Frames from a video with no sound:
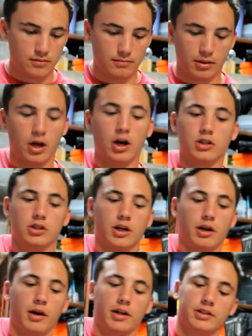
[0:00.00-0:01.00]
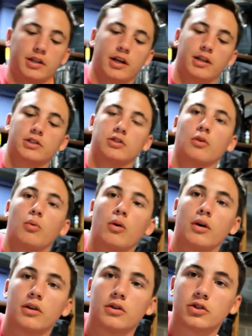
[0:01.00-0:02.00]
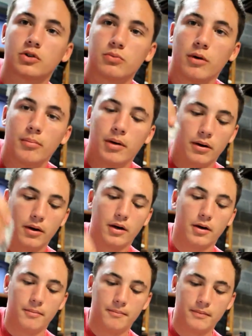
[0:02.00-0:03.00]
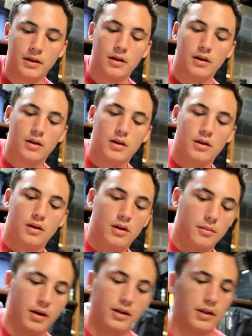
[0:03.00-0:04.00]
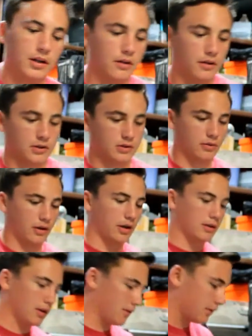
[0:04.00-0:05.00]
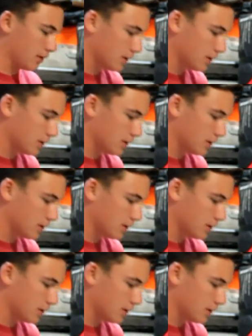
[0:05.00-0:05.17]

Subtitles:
but I actually got this little swim bait right here. I have to get all this organized after